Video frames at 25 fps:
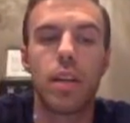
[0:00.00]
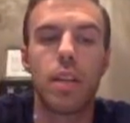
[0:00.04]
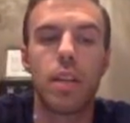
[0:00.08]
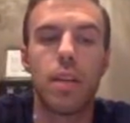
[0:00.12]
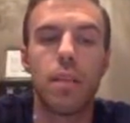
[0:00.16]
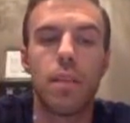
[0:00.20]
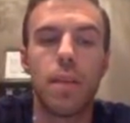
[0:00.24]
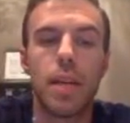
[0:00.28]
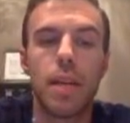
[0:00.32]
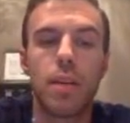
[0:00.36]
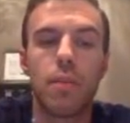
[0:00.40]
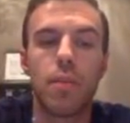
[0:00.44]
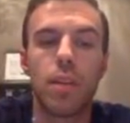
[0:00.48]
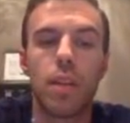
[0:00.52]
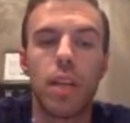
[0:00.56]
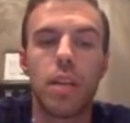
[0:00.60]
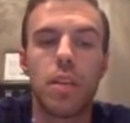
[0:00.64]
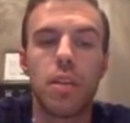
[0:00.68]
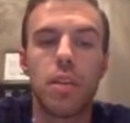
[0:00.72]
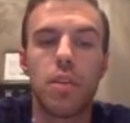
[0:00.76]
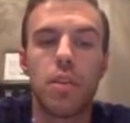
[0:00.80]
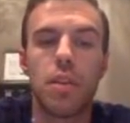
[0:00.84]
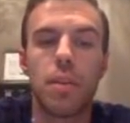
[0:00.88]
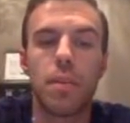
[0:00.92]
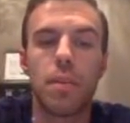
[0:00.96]
The main
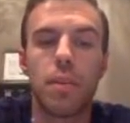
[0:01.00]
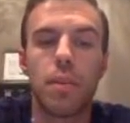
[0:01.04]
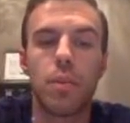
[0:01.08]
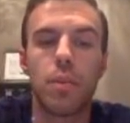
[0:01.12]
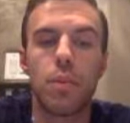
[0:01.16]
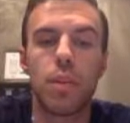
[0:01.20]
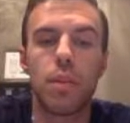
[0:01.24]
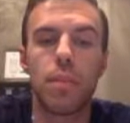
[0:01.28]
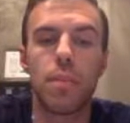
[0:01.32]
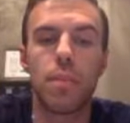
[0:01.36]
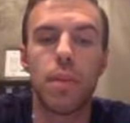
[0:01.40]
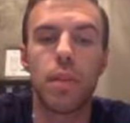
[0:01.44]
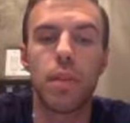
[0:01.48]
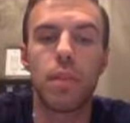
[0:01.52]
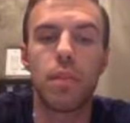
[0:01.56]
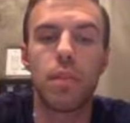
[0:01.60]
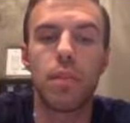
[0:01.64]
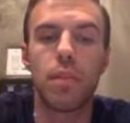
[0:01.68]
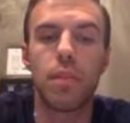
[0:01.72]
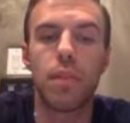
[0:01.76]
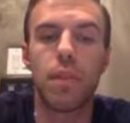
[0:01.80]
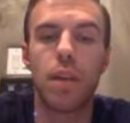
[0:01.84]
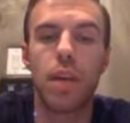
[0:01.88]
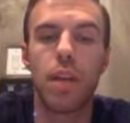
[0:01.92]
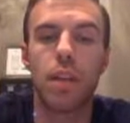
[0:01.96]
relationship between the mother and
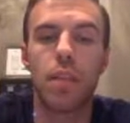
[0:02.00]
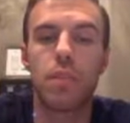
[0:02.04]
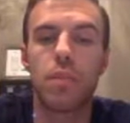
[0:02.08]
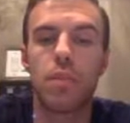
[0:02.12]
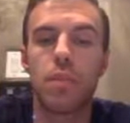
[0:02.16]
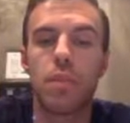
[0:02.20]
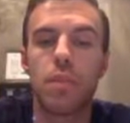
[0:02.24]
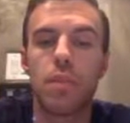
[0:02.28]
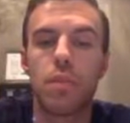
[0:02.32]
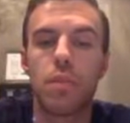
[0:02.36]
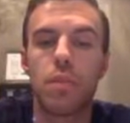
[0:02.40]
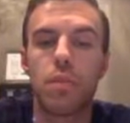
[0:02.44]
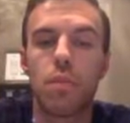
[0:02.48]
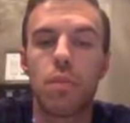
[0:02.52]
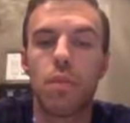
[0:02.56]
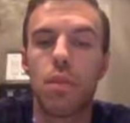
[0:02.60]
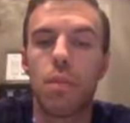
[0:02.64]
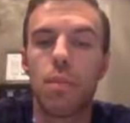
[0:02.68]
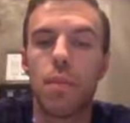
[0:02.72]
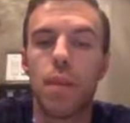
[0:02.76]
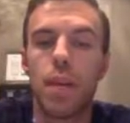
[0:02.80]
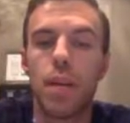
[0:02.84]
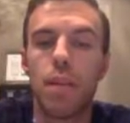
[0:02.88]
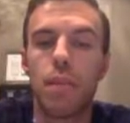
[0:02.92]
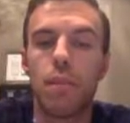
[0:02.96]
the father is
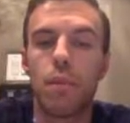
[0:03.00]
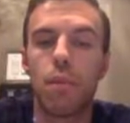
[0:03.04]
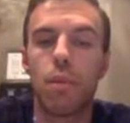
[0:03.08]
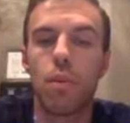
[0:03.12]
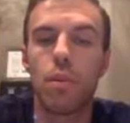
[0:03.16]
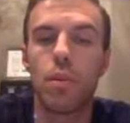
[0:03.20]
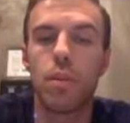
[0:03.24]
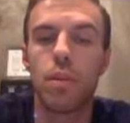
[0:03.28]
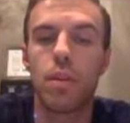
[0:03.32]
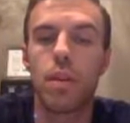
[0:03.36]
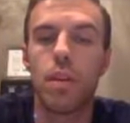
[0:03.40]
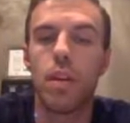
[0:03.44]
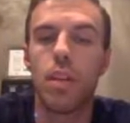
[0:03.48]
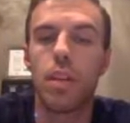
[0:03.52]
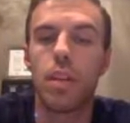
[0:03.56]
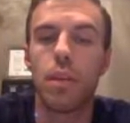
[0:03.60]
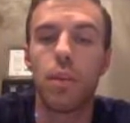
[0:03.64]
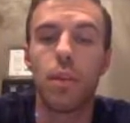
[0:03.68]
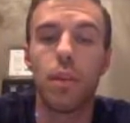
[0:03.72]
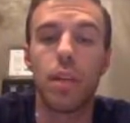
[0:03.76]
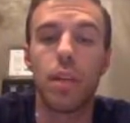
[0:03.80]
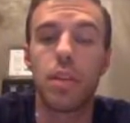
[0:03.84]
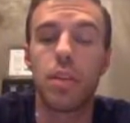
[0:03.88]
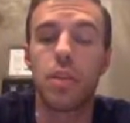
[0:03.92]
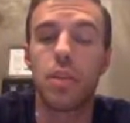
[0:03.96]
destroyed by divorce. The
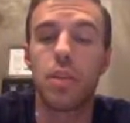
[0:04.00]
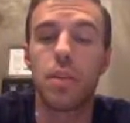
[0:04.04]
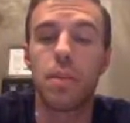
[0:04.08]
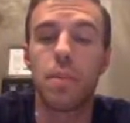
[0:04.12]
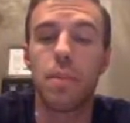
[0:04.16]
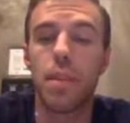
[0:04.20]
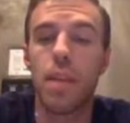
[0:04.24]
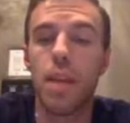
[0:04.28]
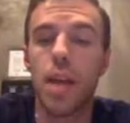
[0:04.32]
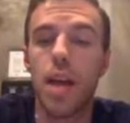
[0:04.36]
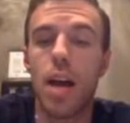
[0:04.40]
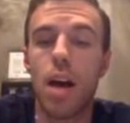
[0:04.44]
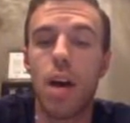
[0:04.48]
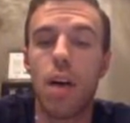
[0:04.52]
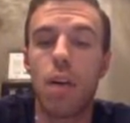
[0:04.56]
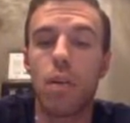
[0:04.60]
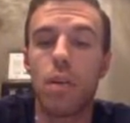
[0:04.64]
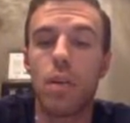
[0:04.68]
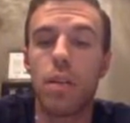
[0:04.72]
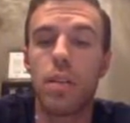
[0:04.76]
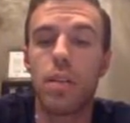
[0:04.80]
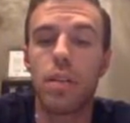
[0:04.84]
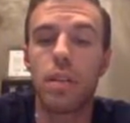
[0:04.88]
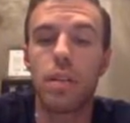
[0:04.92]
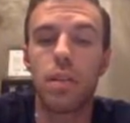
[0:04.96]
relationship now
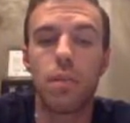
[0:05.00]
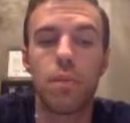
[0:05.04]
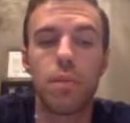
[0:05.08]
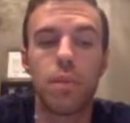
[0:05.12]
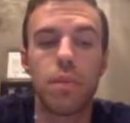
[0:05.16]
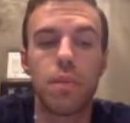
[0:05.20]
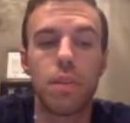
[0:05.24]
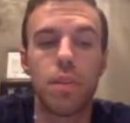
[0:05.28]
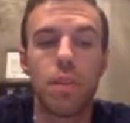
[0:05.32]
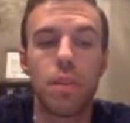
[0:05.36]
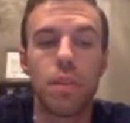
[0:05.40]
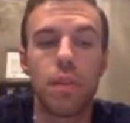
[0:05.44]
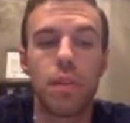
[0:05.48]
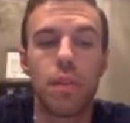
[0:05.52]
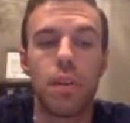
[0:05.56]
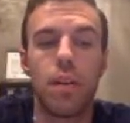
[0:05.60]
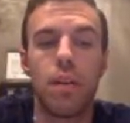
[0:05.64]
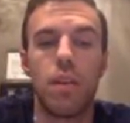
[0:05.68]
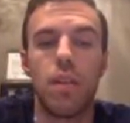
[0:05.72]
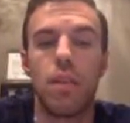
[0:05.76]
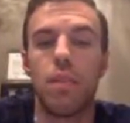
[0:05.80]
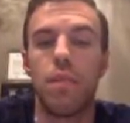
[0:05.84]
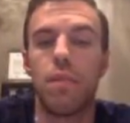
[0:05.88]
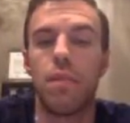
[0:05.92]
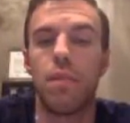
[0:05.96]
is in the result
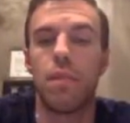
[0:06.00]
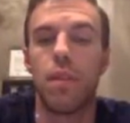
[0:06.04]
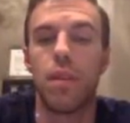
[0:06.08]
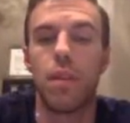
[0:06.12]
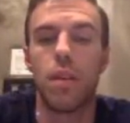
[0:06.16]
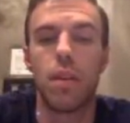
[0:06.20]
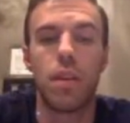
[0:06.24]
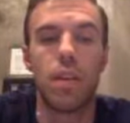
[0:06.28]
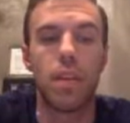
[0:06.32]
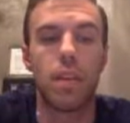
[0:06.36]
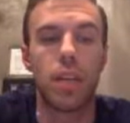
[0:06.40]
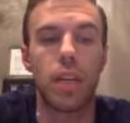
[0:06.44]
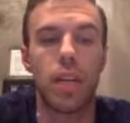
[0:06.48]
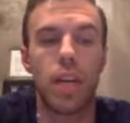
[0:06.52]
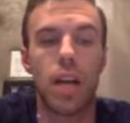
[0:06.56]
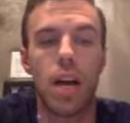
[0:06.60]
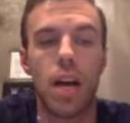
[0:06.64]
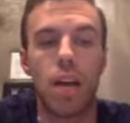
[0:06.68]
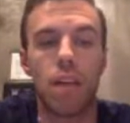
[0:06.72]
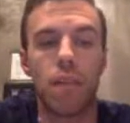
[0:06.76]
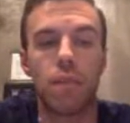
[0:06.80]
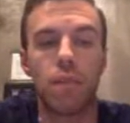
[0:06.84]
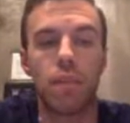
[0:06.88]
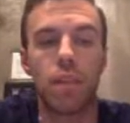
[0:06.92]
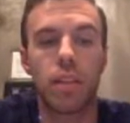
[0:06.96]
of the
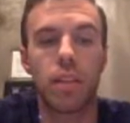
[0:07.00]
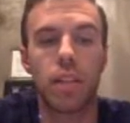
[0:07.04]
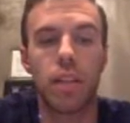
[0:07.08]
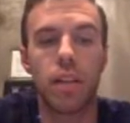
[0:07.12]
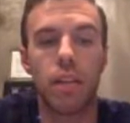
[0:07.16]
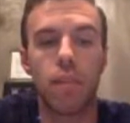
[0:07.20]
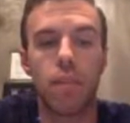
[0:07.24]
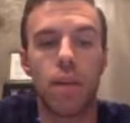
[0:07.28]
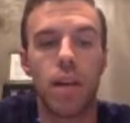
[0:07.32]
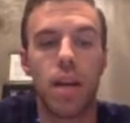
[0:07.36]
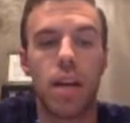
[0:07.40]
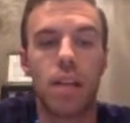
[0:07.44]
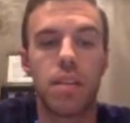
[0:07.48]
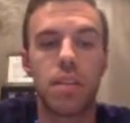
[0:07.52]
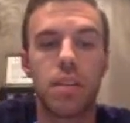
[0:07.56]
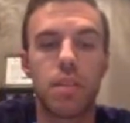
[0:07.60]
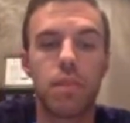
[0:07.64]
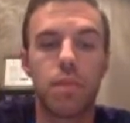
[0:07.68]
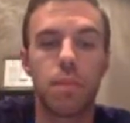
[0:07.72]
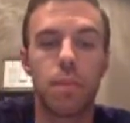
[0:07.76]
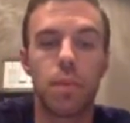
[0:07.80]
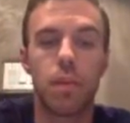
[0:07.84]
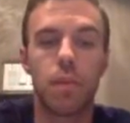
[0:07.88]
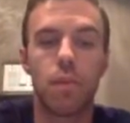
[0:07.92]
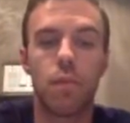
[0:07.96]
conflict that arises
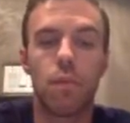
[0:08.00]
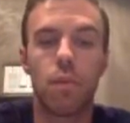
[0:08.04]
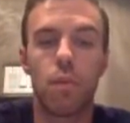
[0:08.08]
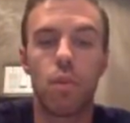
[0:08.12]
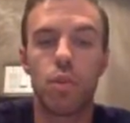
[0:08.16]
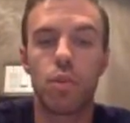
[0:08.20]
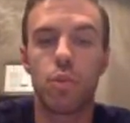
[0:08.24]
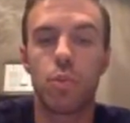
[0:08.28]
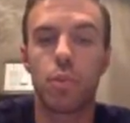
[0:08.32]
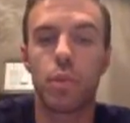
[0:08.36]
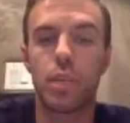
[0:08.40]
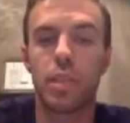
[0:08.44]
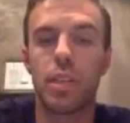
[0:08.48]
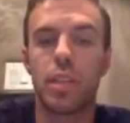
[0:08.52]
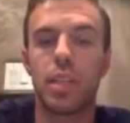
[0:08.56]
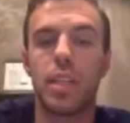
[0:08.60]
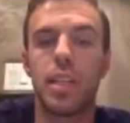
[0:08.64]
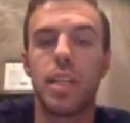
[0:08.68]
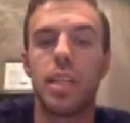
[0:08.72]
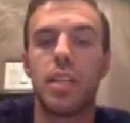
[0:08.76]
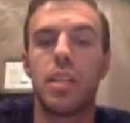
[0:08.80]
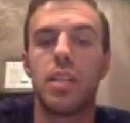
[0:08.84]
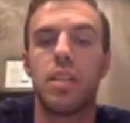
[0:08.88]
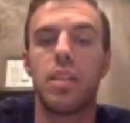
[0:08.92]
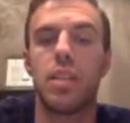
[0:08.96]
from the divorce, which
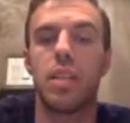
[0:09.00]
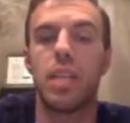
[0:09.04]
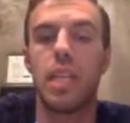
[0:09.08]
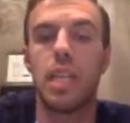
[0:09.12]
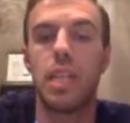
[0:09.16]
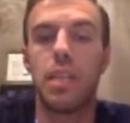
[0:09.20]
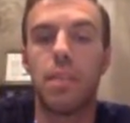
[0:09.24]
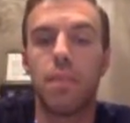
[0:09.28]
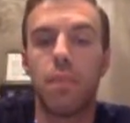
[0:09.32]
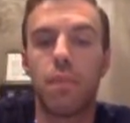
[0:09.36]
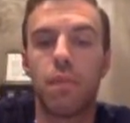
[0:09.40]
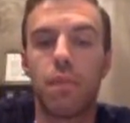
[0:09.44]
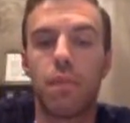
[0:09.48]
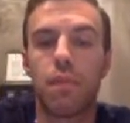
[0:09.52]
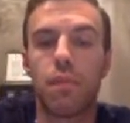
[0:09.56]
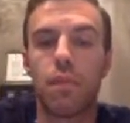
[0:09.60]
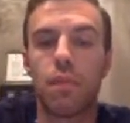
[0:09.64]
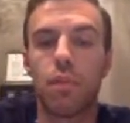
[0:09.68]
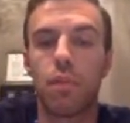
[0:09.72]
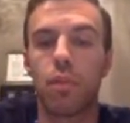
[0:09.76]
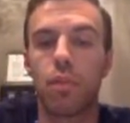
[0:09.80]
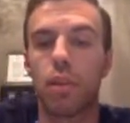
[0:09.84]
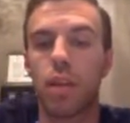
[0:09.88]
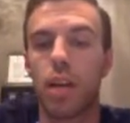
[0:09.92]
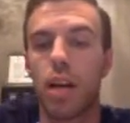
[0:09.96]
leads to even
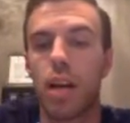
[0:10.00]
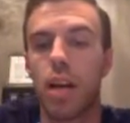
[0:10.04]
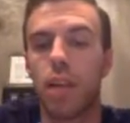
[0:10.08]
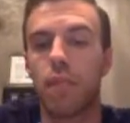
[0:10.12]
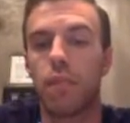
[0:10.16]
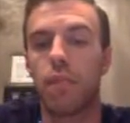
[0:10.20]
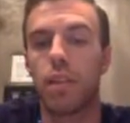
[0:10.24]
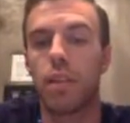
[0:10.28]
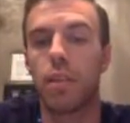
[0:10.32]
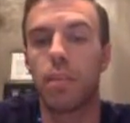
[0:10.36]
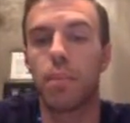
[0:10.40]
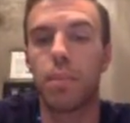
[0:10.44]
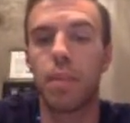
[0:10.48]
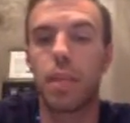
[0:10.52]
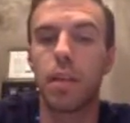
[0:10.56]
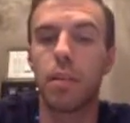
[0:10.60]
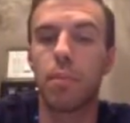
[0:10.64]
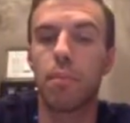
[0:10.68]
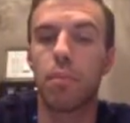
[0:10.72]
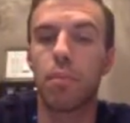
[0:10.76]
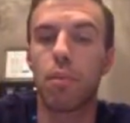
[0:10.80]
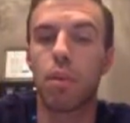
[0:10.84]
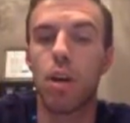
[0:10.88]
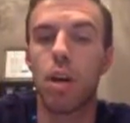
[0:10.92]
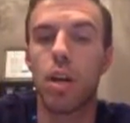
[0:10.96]
further conflict
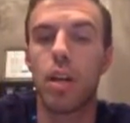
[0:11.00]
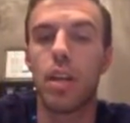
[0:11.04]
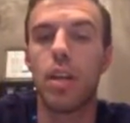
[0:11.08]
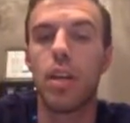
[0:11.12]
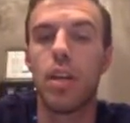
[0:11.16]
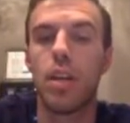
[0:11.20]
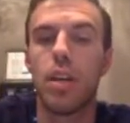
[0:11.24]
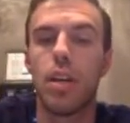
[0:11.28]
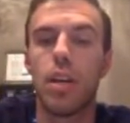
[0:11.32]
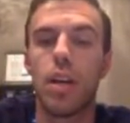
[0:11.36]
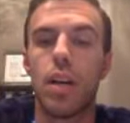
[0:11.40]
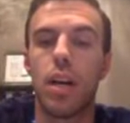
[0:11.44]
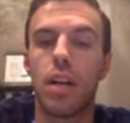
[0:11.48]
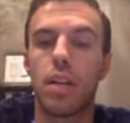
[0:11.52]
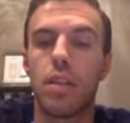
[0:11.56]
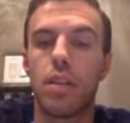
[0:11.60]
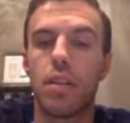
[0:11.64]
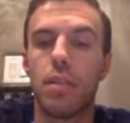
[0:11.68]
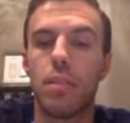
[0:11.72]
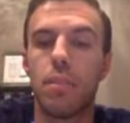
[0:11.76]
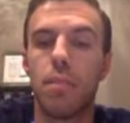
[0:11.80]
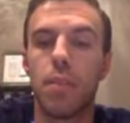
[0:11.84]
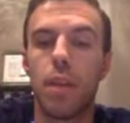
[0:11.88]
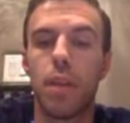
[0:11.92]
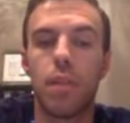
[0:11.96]
being brought to
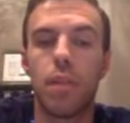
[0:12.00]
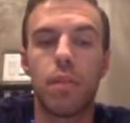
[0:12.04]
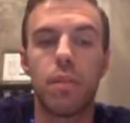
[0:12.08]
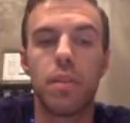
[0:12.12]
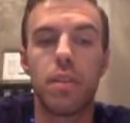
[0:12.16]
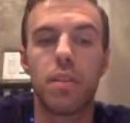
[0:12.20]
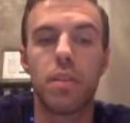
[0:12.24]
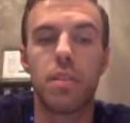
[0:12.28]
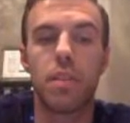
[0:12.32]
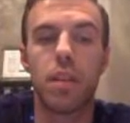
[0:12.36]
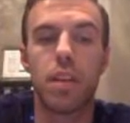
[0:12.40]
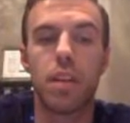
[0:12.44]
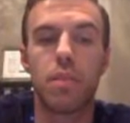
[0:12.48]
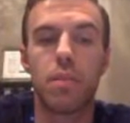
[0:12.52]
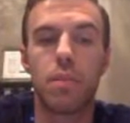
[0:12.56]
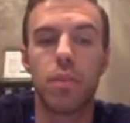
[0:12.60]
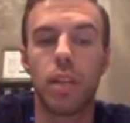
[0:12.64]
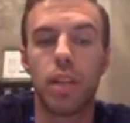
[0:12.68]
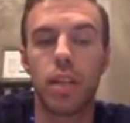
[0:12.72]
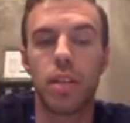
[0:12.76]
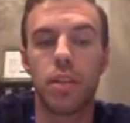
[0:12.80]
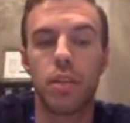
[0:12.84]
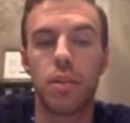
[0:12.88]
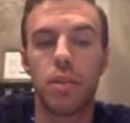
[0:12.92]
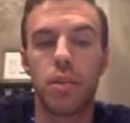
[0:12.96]
the mother and the son's
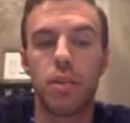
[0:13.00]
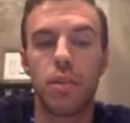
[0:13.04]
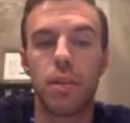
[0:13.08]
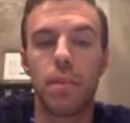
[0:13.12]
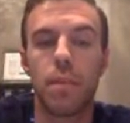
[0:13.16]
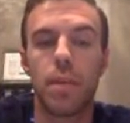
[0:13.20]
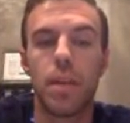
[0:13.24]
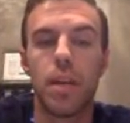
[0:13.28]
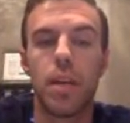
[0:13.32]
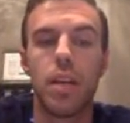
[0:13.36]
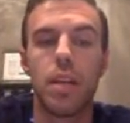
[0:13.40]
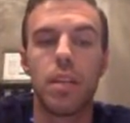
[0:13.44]
relationship.